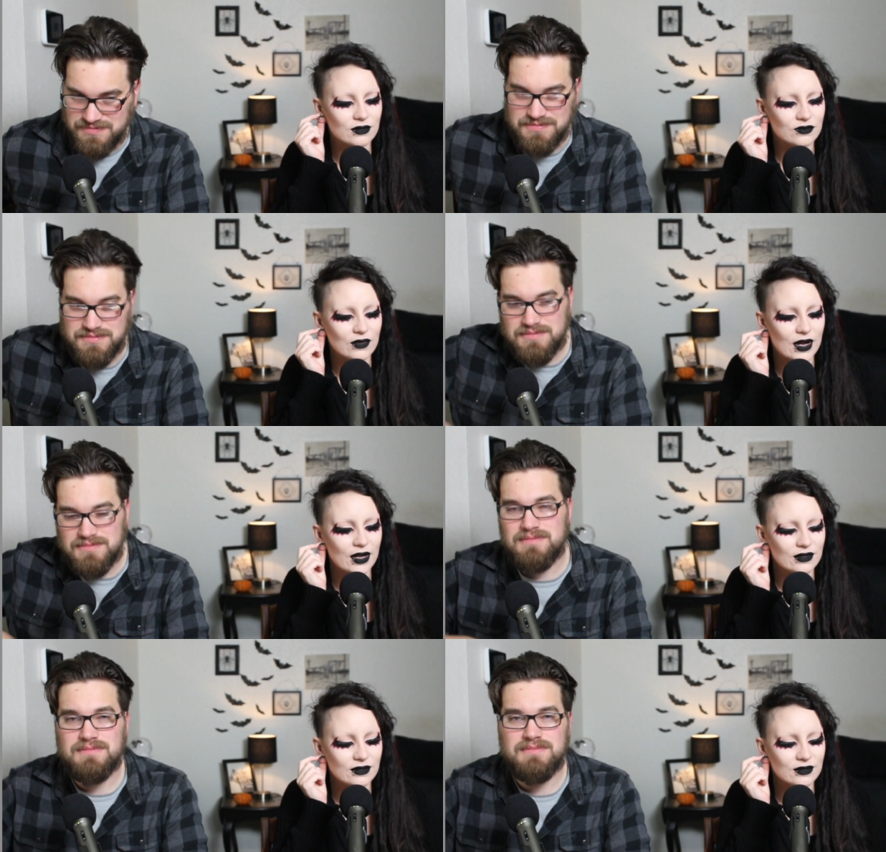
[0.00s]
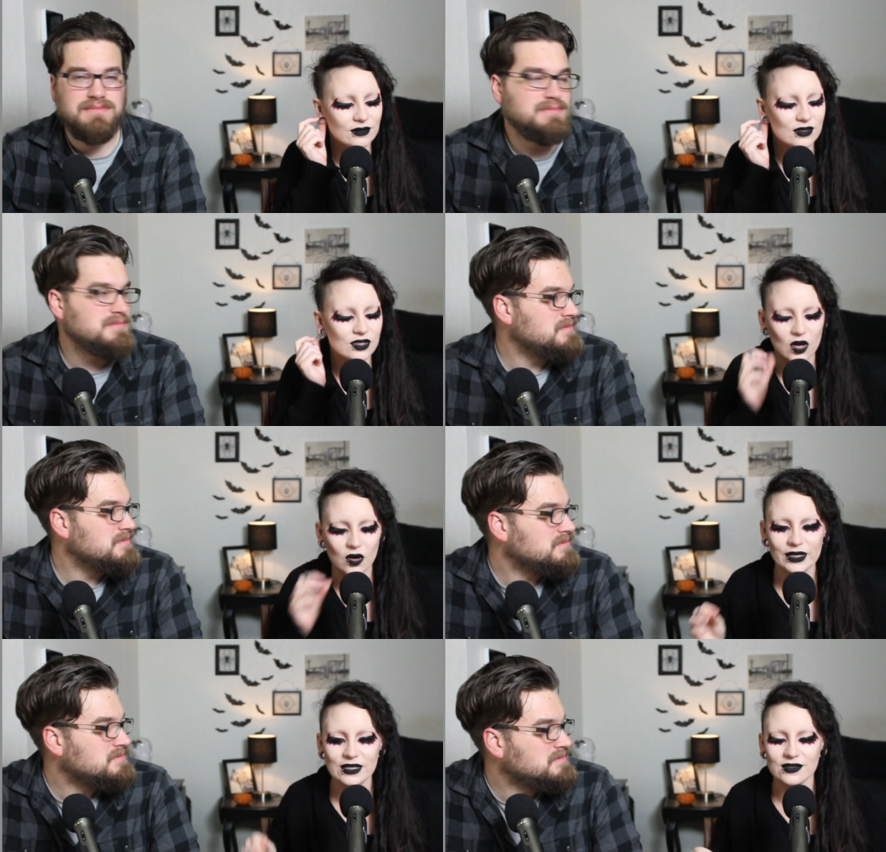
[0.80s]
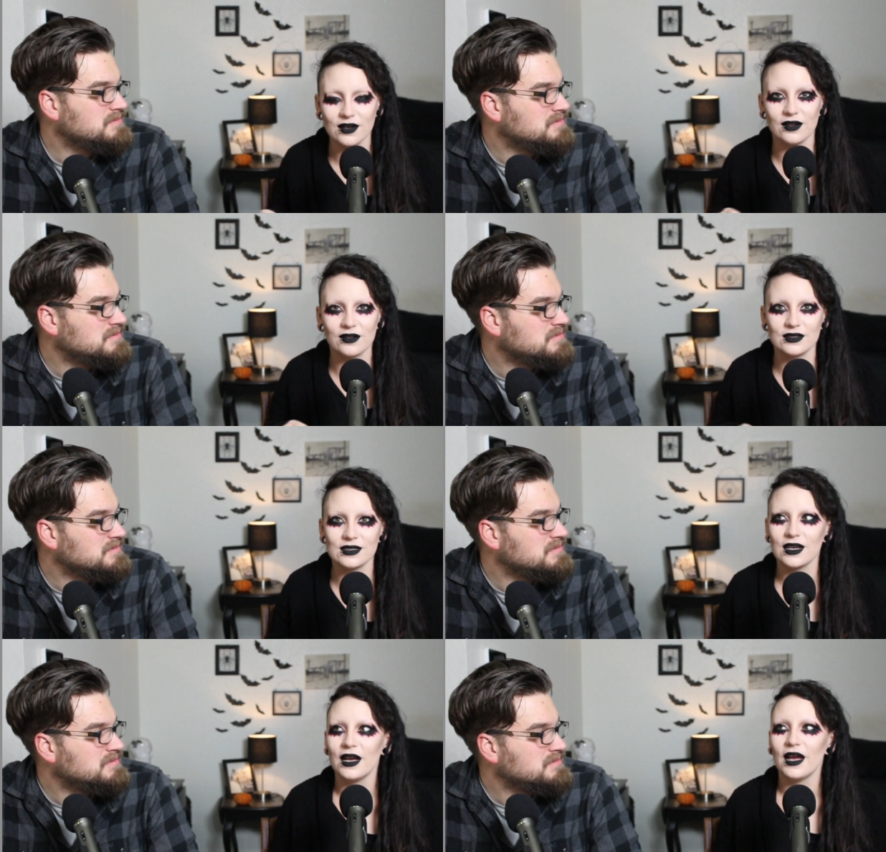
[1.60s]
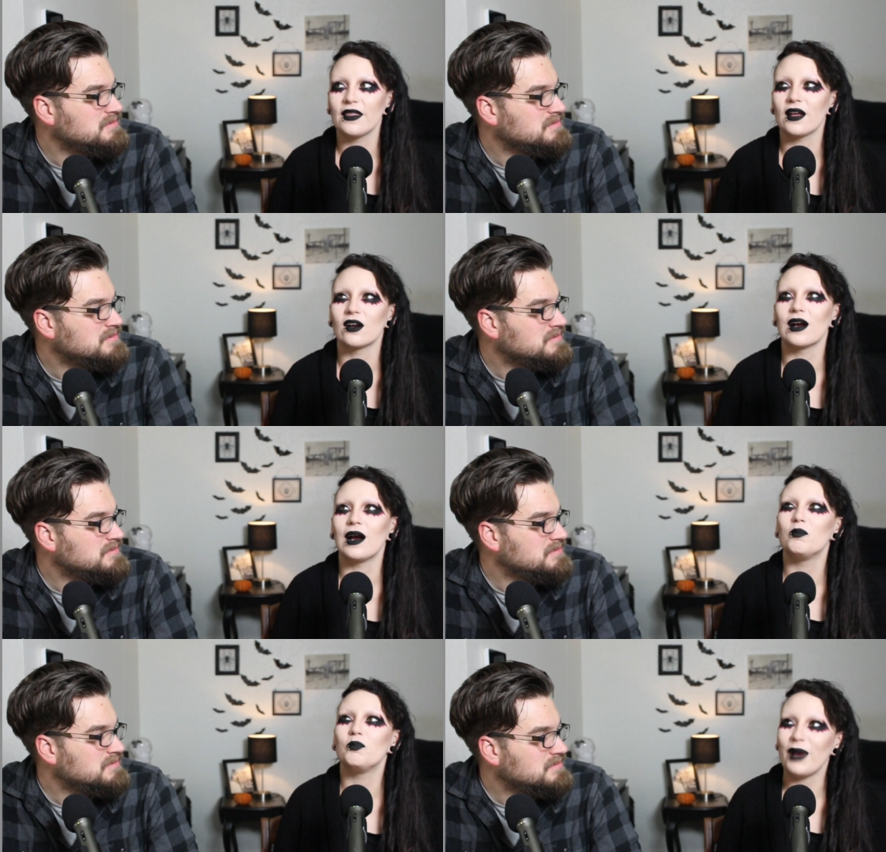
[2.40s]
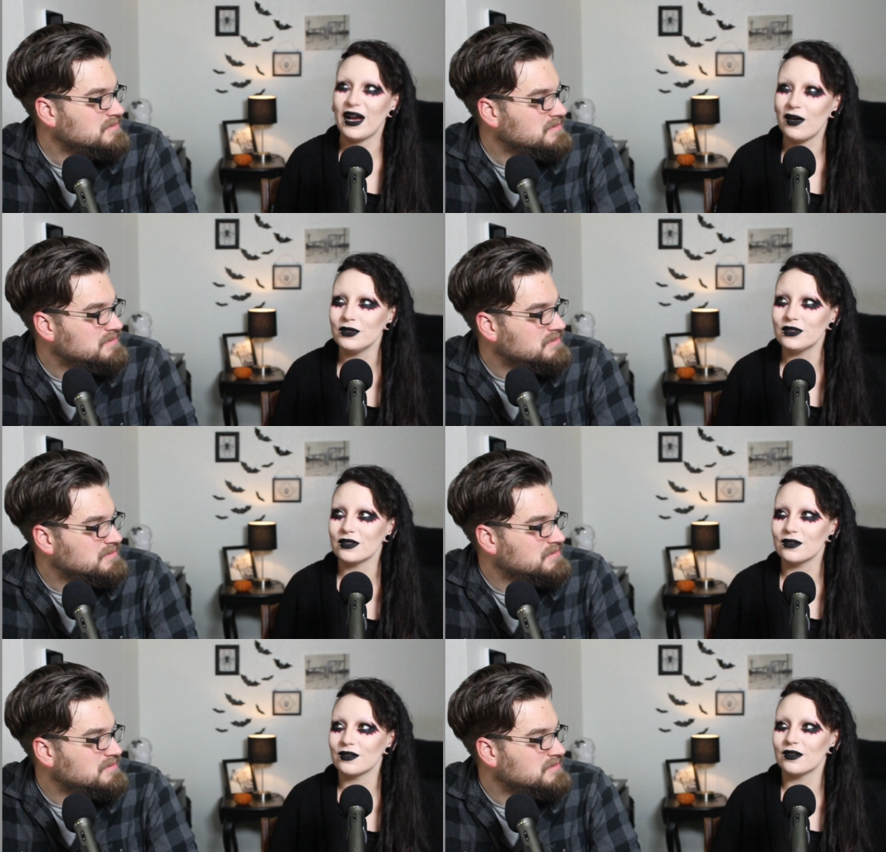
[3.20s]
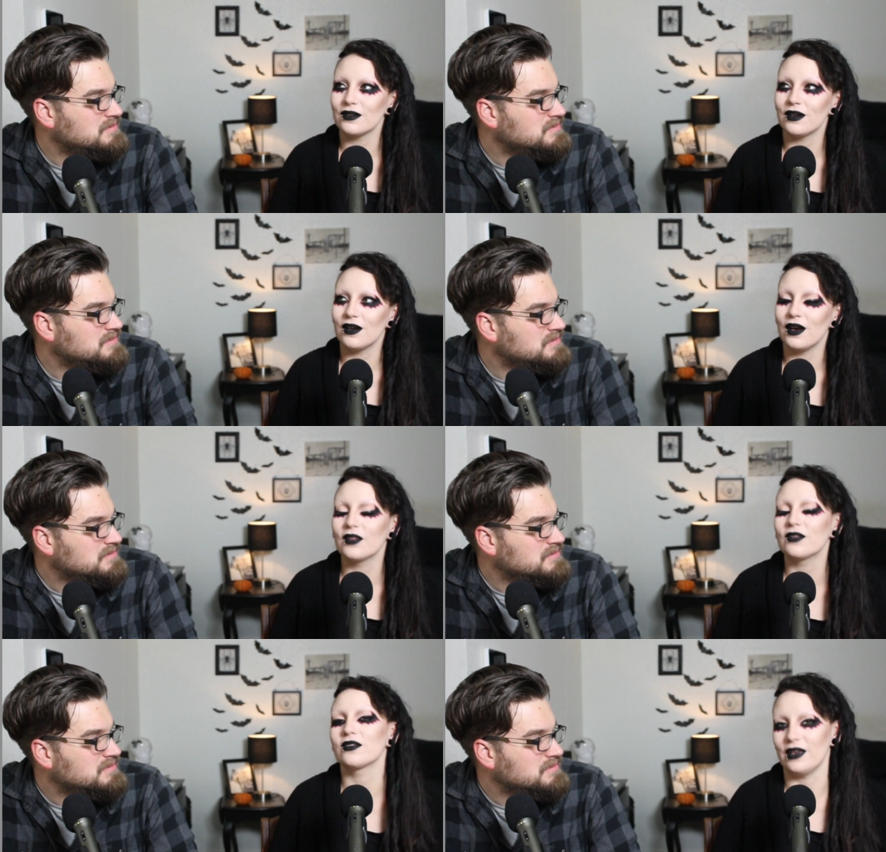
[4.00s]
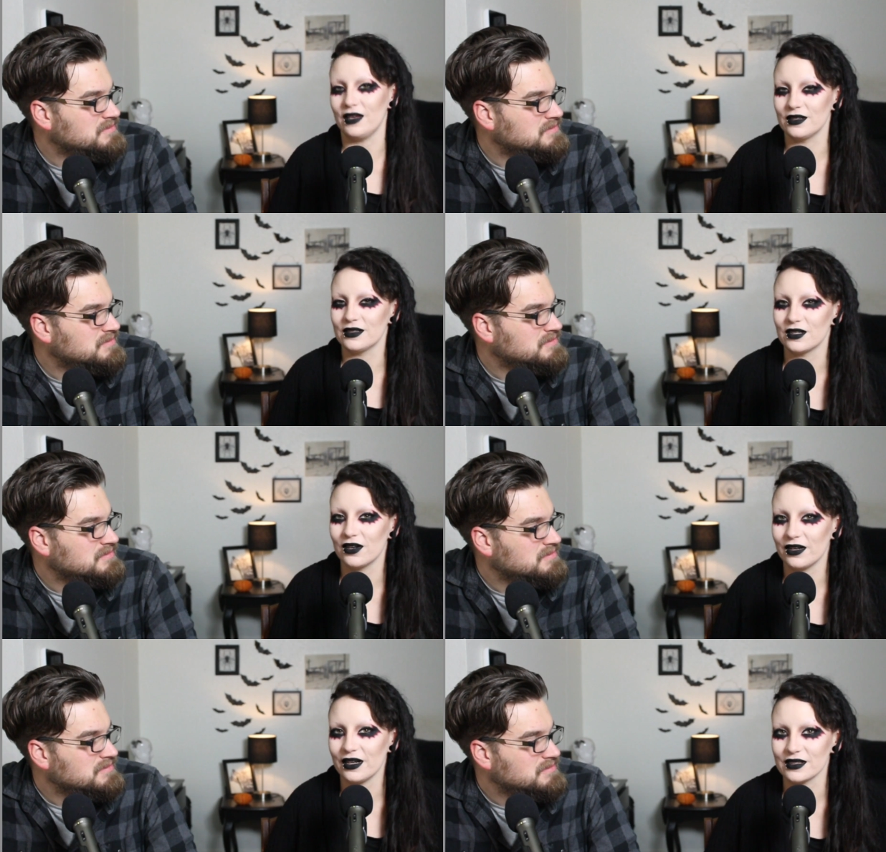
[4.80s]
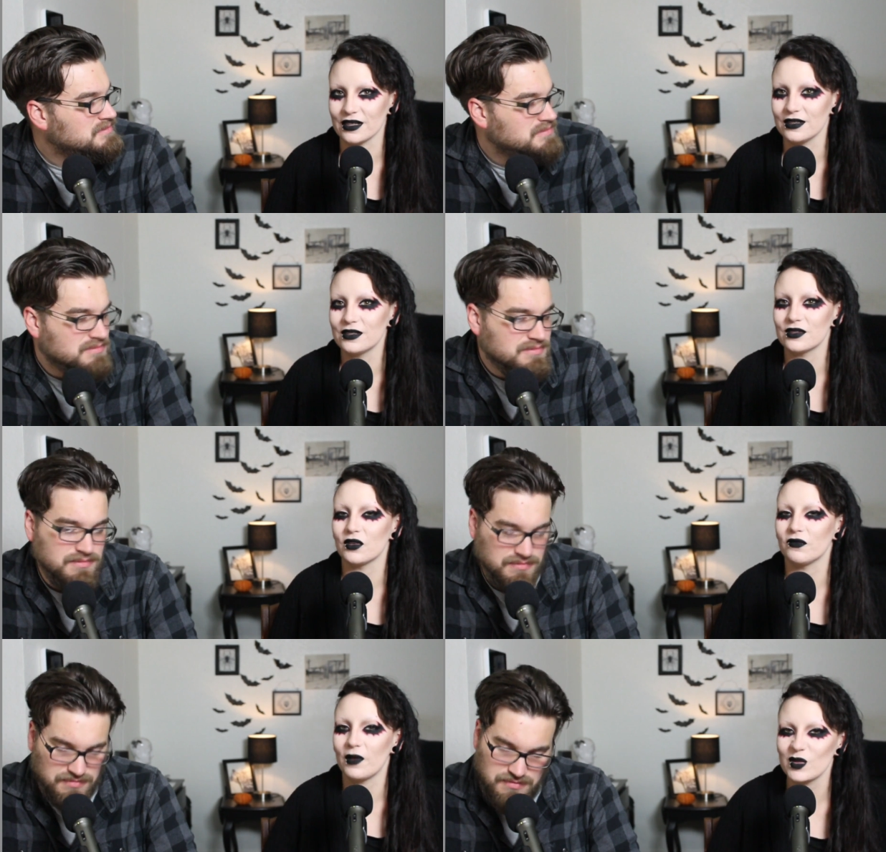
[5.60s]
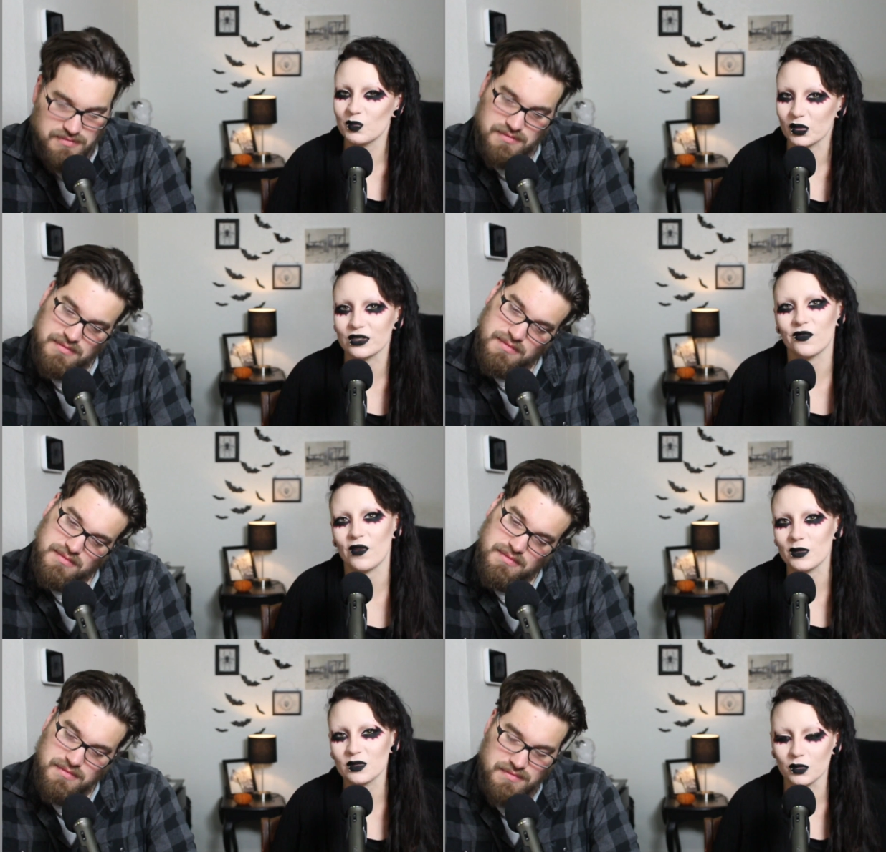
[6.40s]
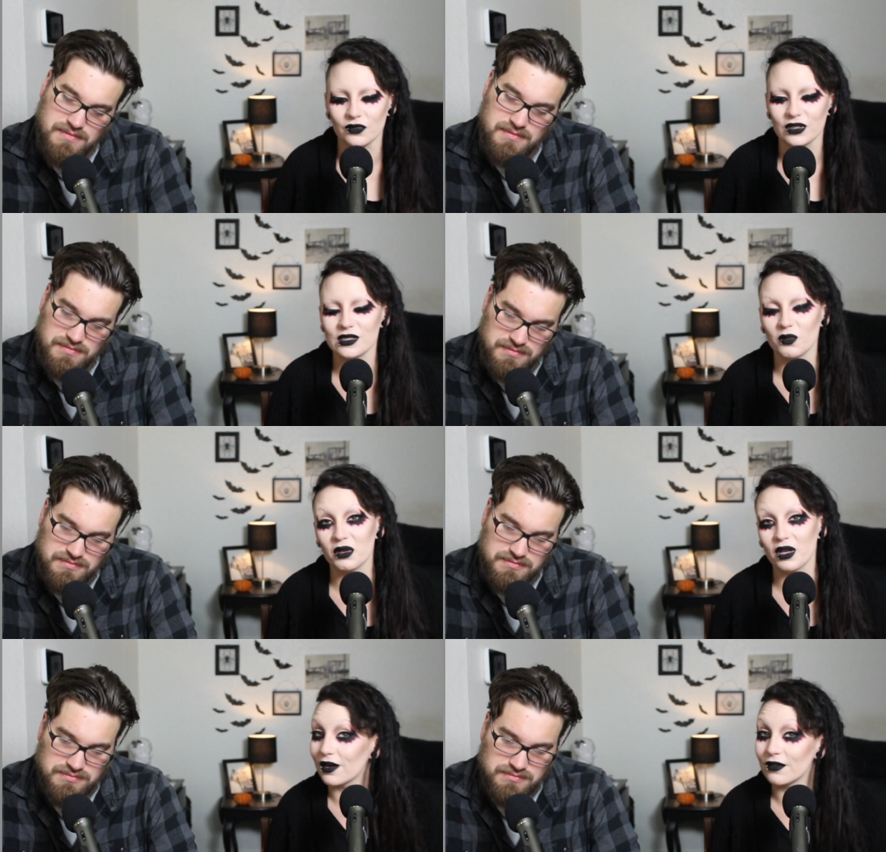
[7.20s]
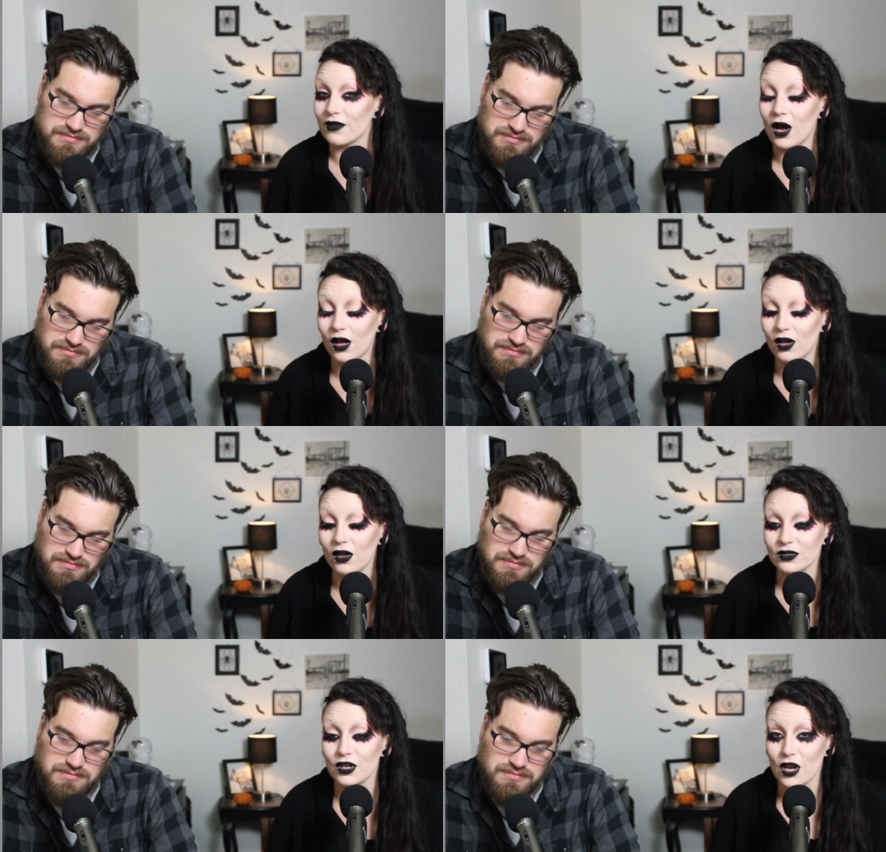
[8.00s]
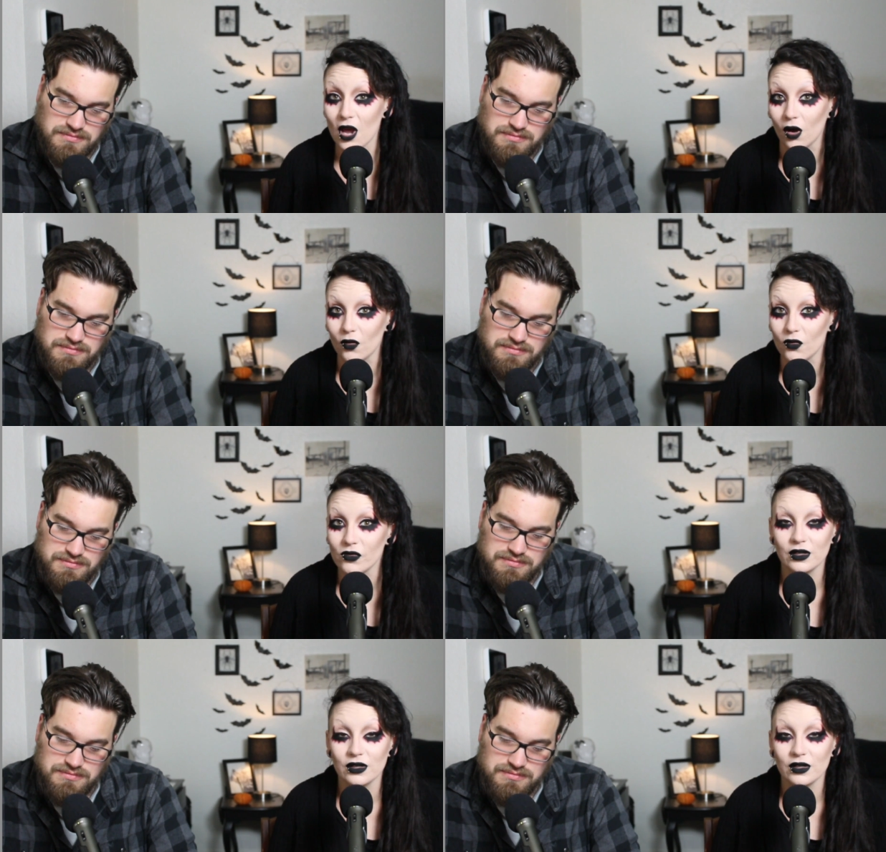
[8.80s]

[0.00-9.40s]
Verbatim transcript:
Speaker 1: write so many songs that are about other things that already exist? So famous books, famous movies that we all mm-hmm. are all know,